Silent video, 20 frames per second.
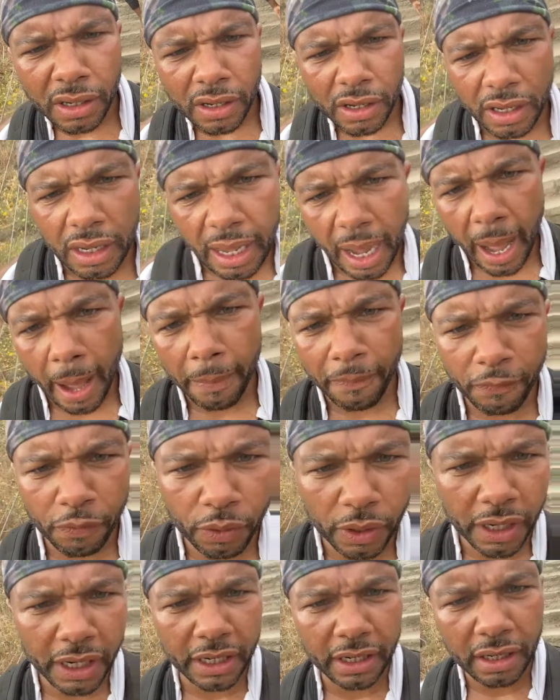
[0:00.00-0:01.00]
cop
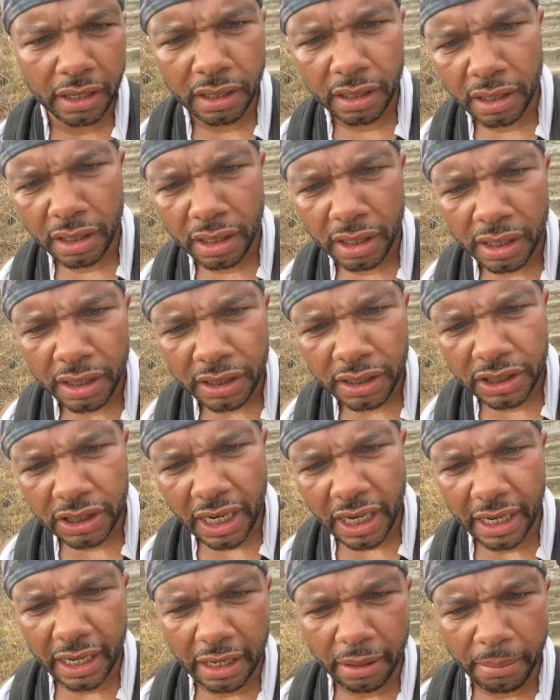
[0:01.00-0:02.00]
friend
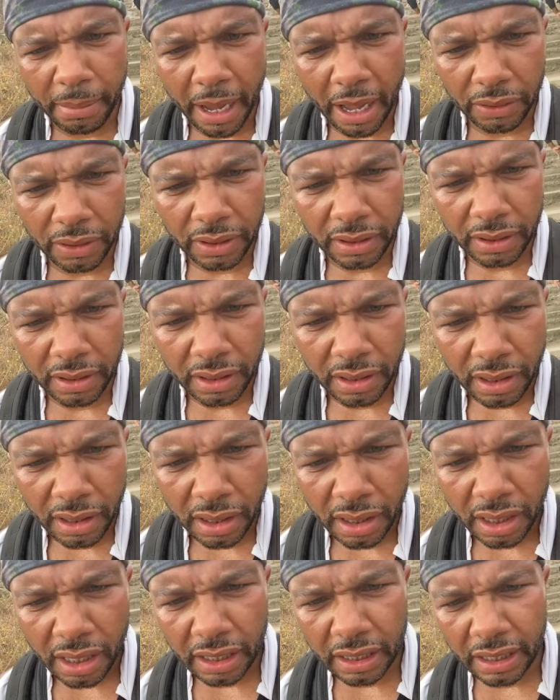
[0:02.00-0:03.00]
check him out
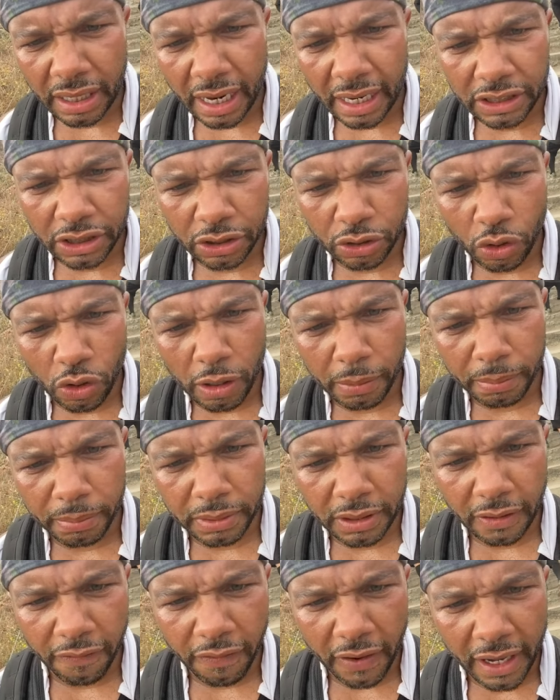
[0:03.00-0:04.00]
and did not show up
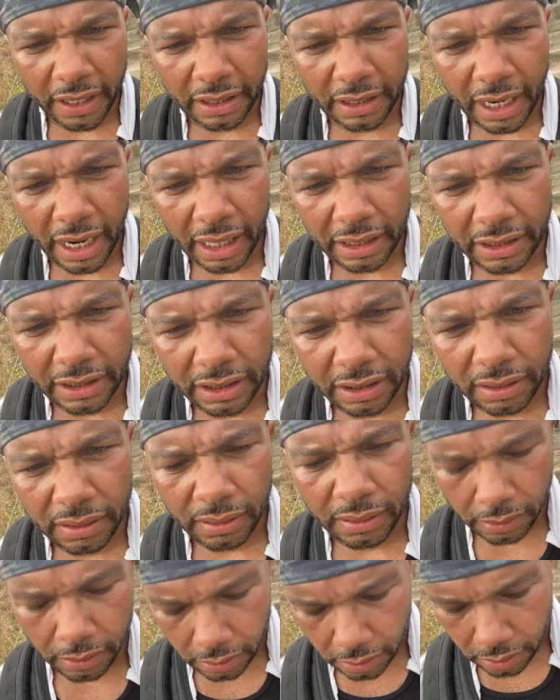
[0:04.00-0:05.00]
to fight in Dallas.
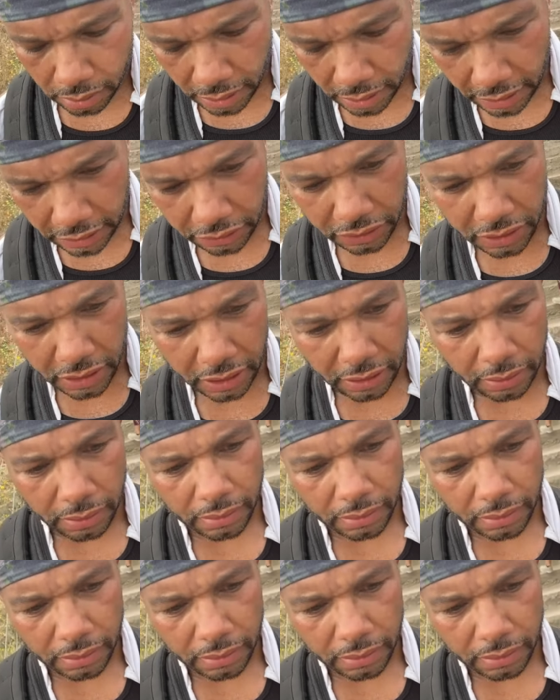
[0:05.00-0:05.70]
Interesting.